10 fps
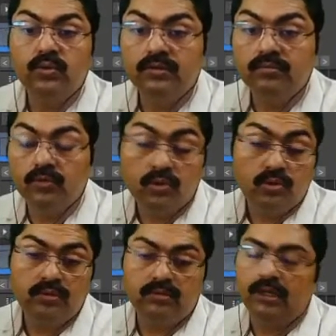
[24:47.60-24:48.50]
will
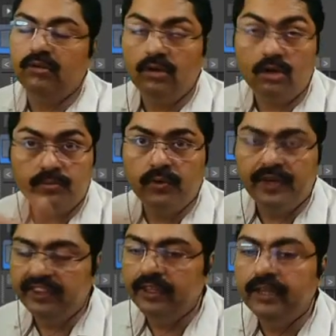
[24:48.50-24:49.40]
it will not move
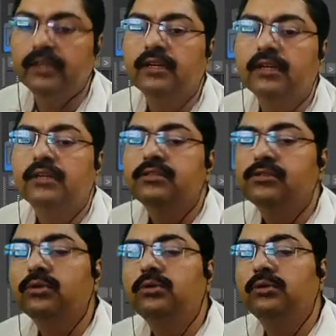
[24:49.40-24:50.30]
anything.
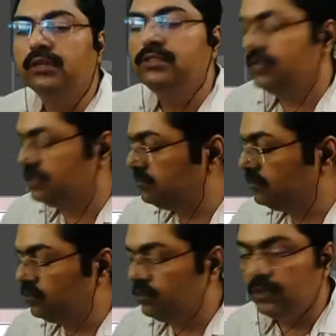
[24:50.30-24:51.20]
So you can just
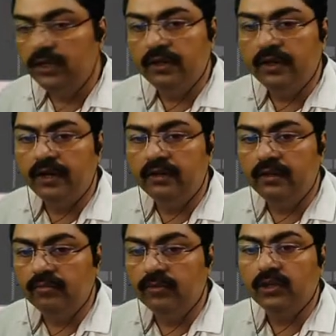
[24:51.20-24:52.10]
move here and
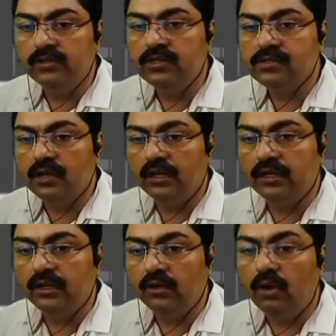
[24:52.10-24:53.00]
you can just select
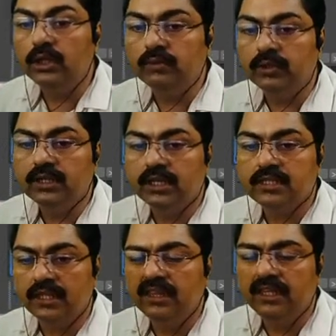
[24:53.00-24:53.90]
all the vertex,
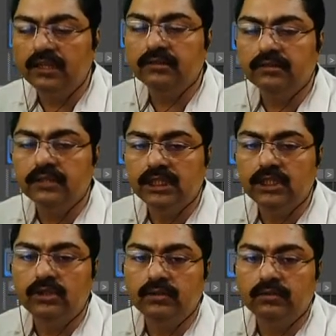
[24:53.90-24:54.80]
anything
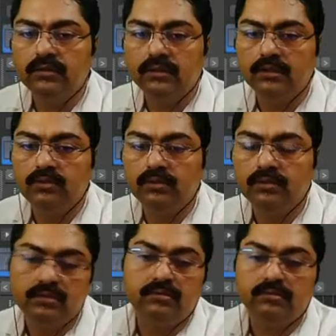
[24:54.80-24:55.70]
in the
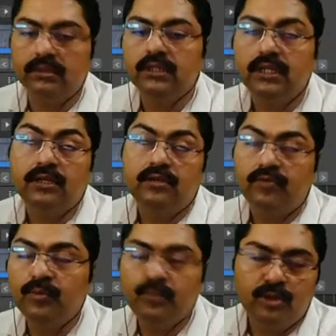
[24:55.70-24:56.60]

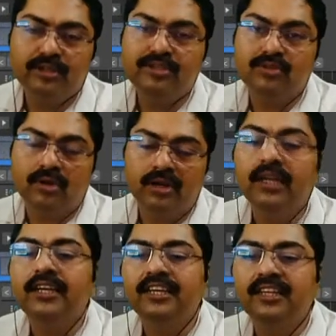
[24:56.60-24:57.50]
viewport, sorry,
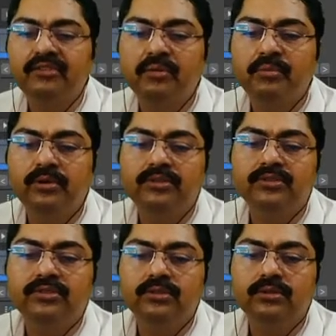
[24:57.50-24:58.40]
viewport.
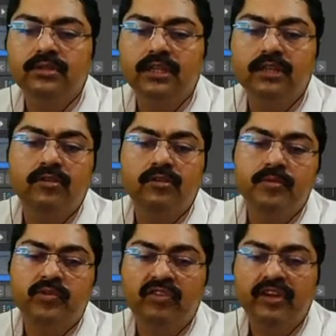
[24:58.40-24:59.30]
So nothing will be
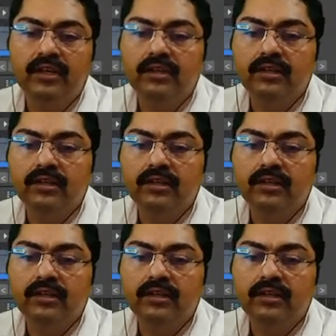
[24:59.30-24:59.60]
moving